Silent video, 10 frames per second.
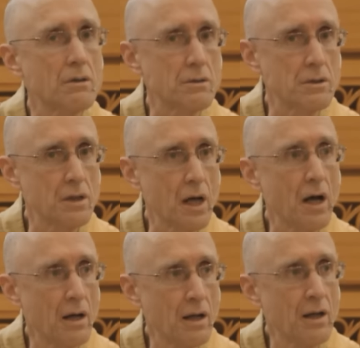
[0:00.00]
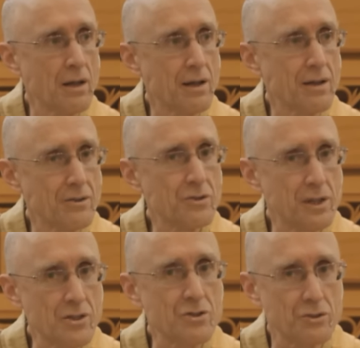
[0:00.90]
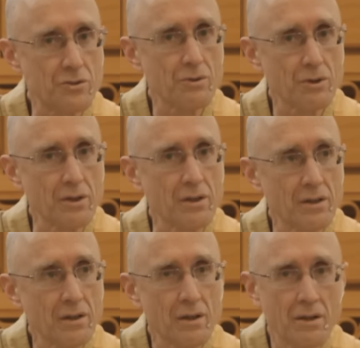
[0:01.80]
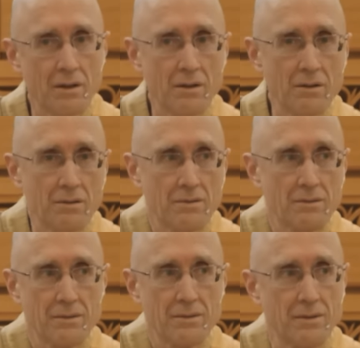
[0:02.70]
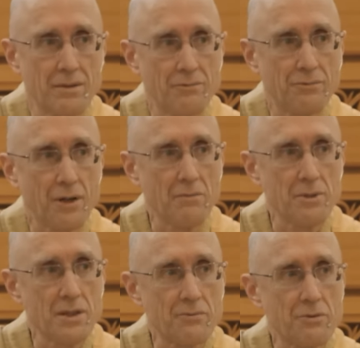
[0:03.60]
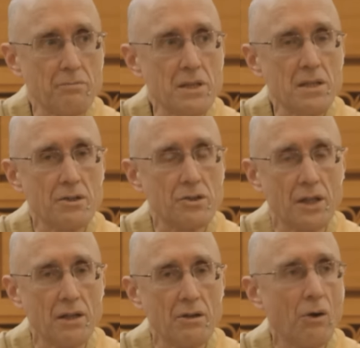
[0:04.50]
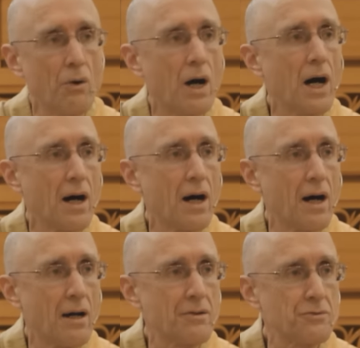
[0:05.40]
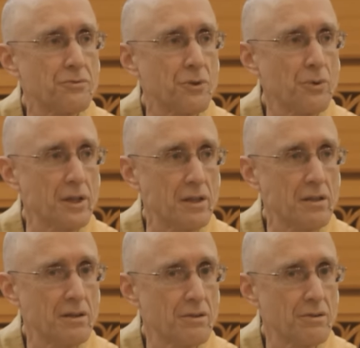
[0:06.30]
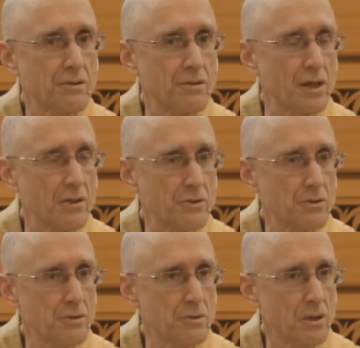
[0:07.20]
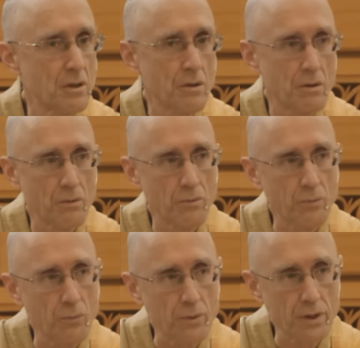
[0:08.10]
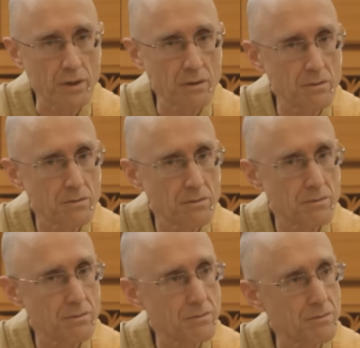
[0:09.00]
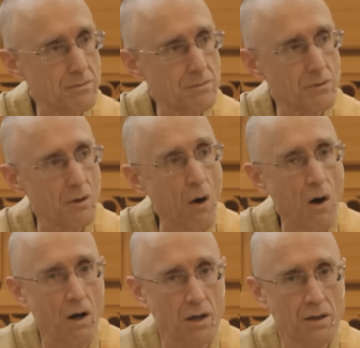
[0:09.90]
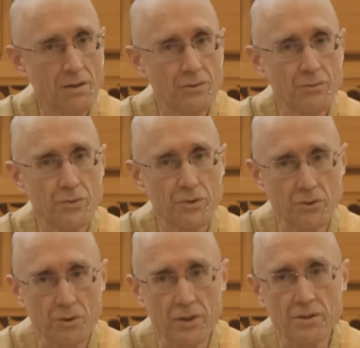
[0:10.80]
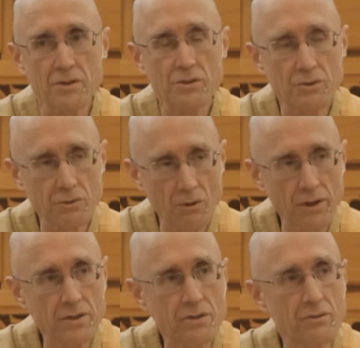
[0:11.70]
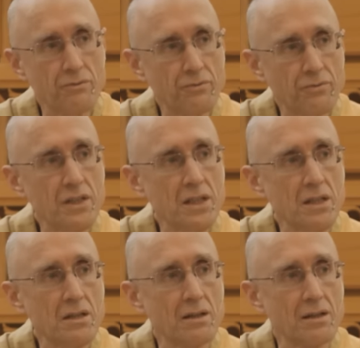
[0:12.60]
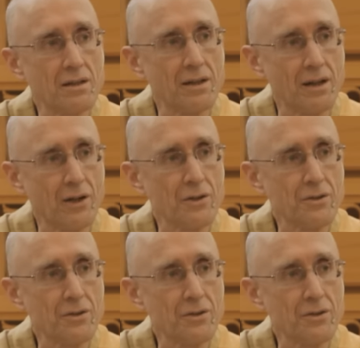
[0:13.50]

Yeah, it's an ancient story. Far be it from me to say, oh, ha ha, phony, not true. We long for stories. Stories feed our